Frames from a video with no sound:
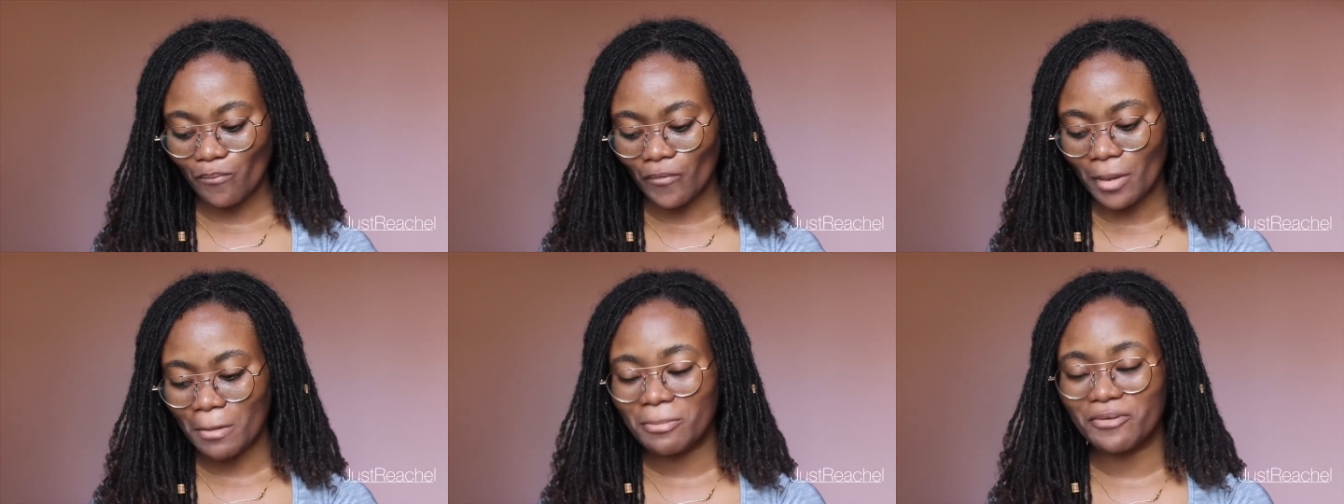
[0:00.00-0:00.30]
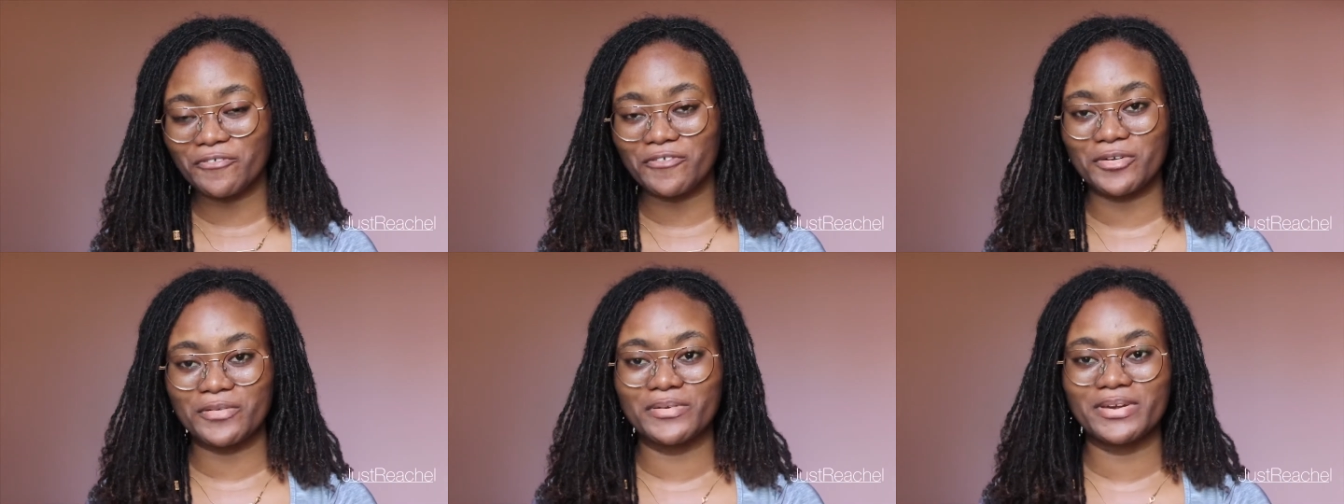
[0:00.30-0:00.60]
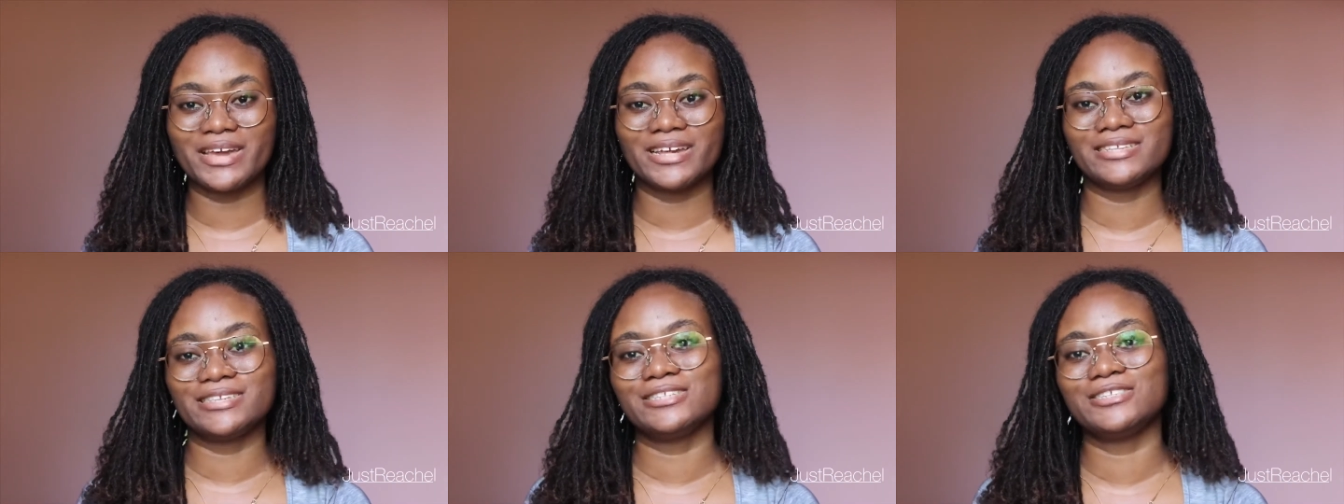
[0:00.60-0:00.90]
Before we
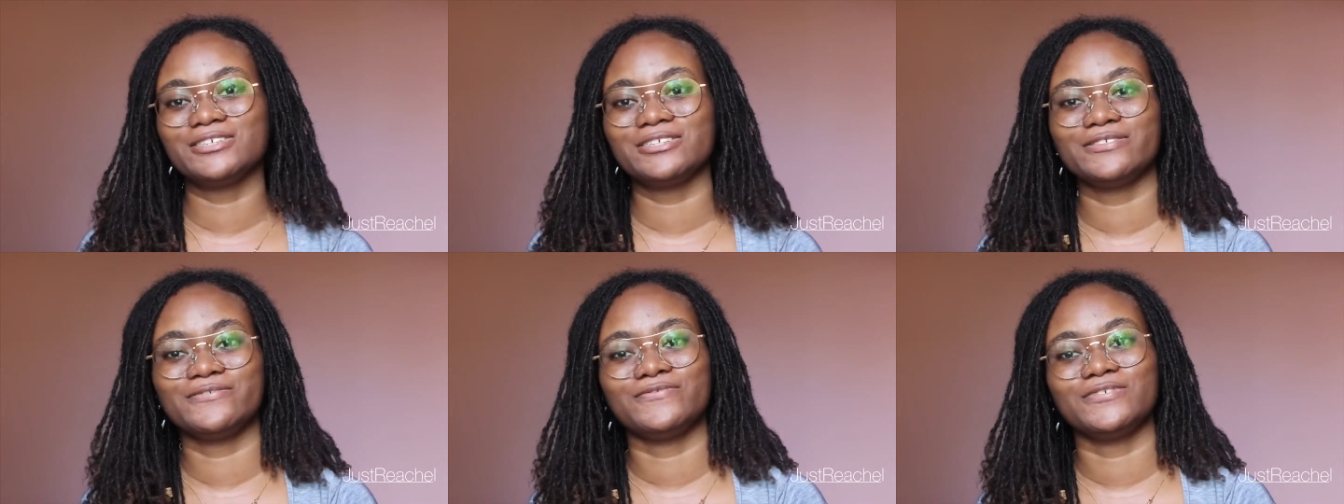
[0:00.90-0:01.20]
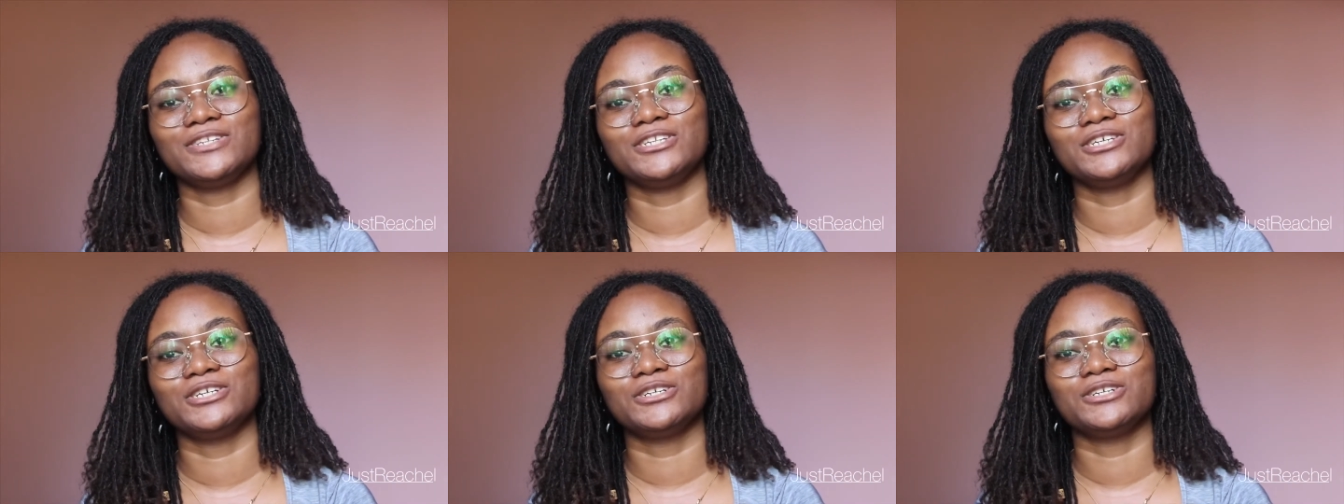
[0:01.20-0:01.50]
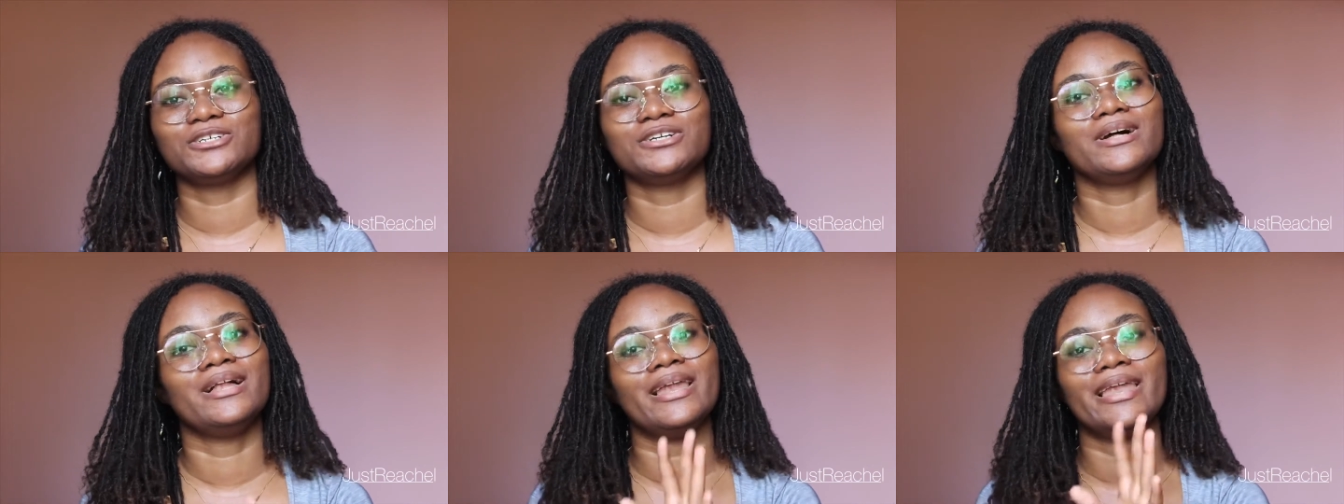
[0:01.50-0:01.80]
get into the
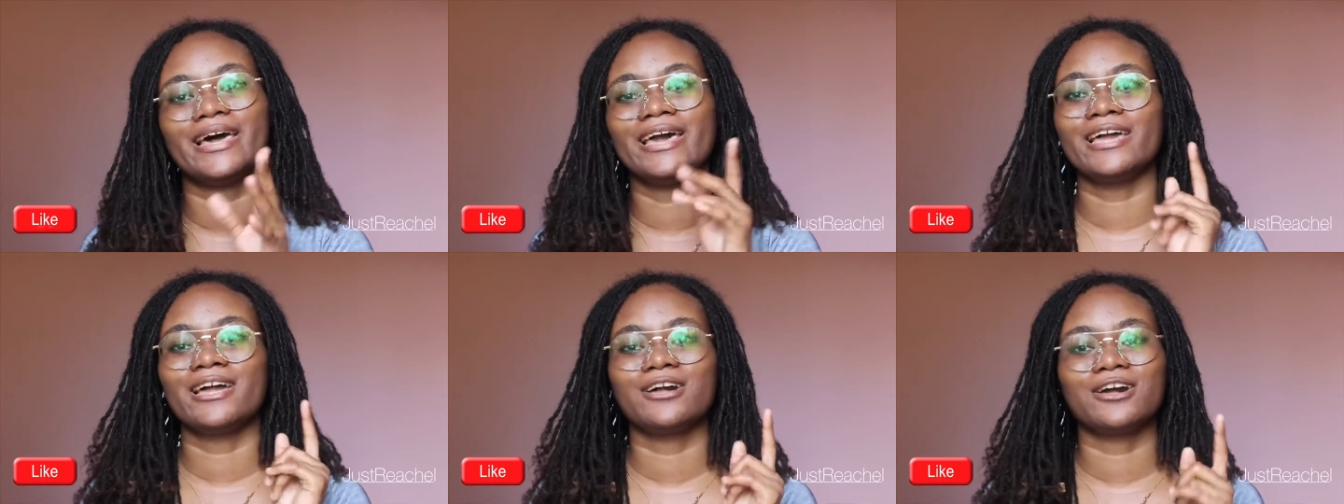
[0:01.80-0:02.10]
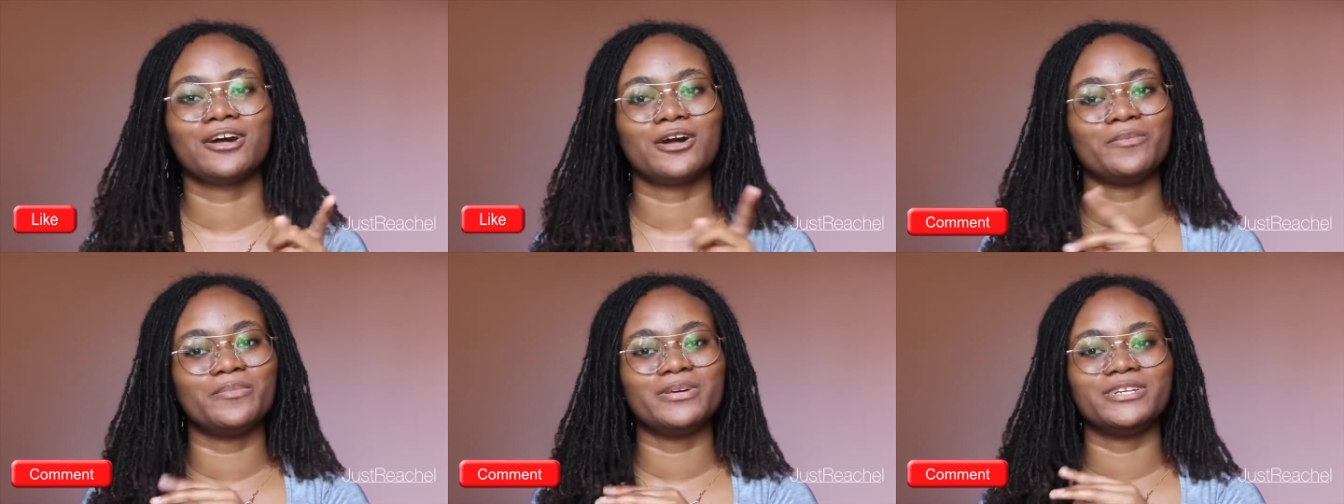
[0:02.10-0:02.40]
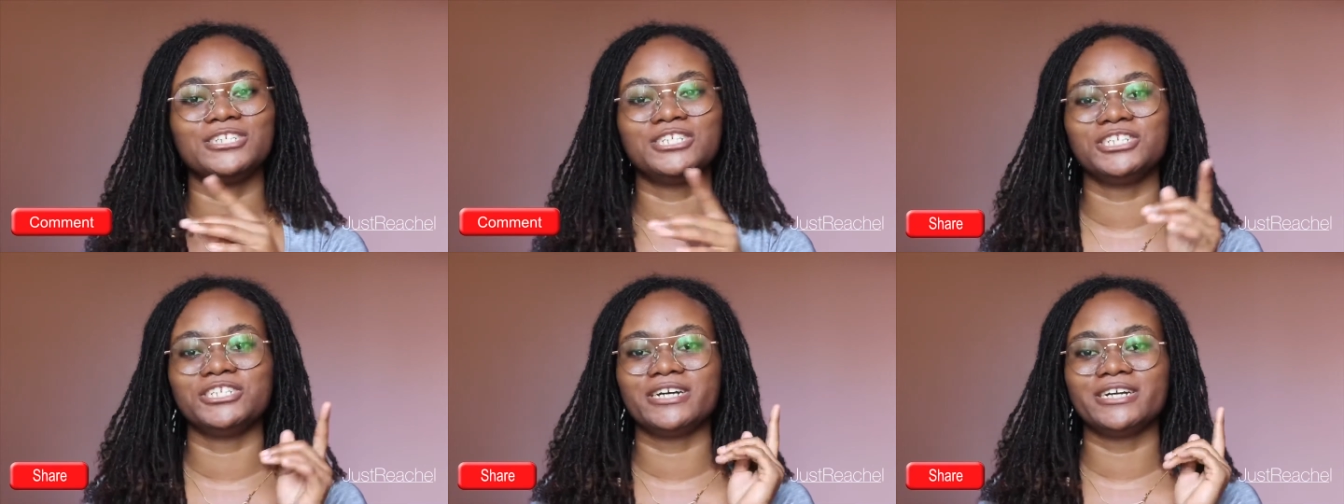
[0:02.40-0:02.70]
video, like,
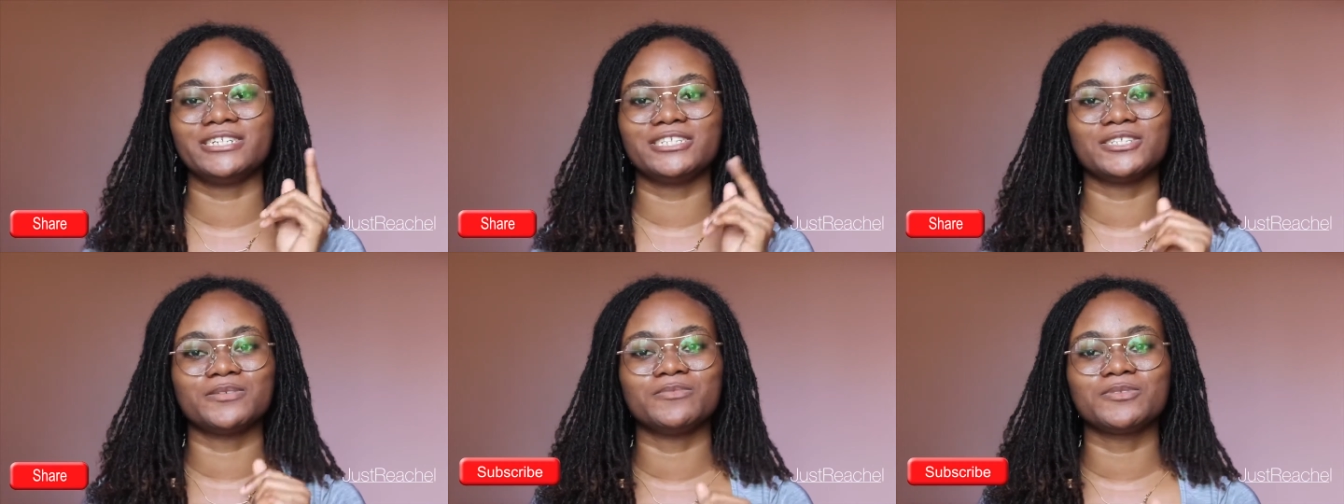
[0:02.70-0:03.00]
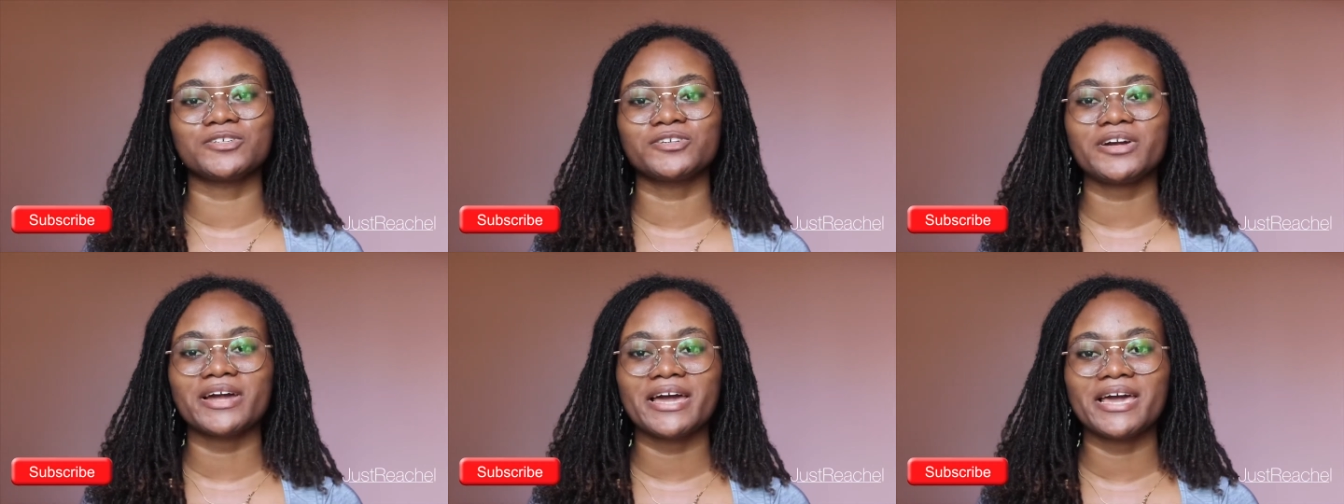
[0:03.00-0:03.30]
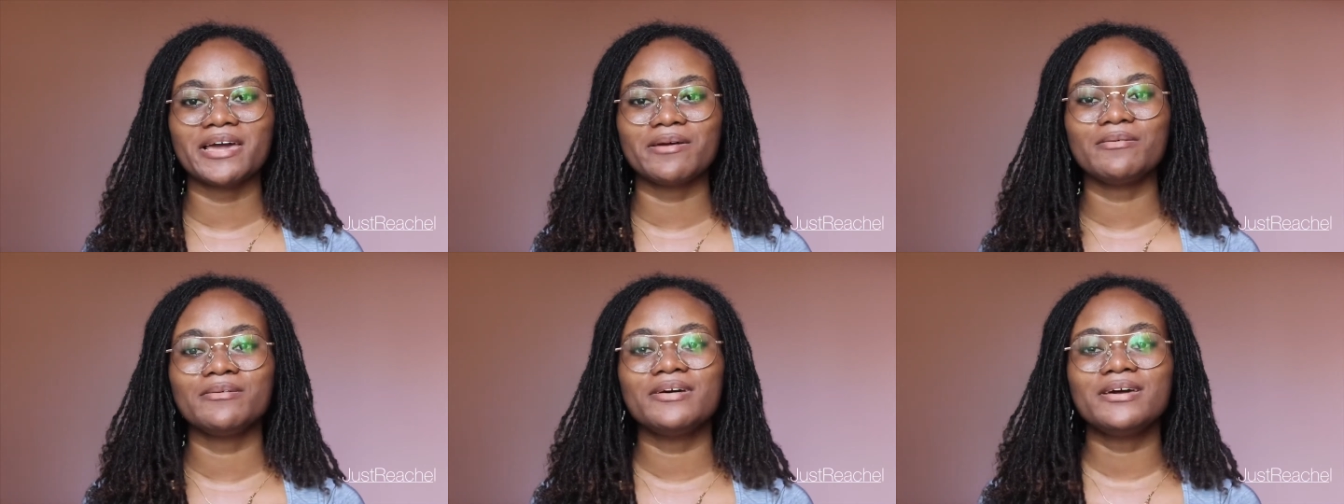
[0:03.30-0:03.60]
comment, share and
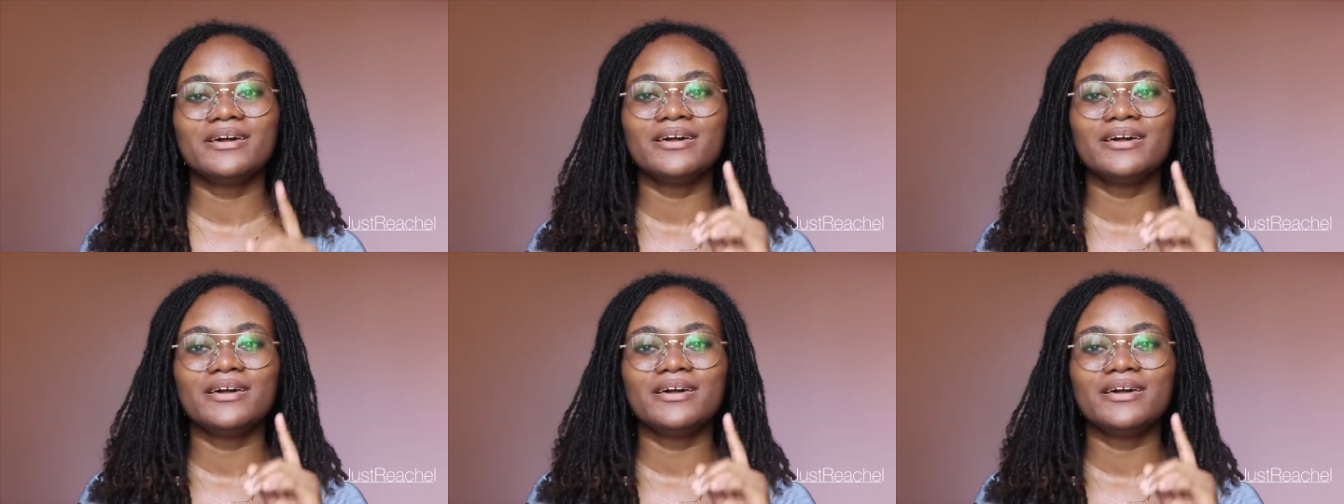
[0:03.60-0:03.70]
subscribe.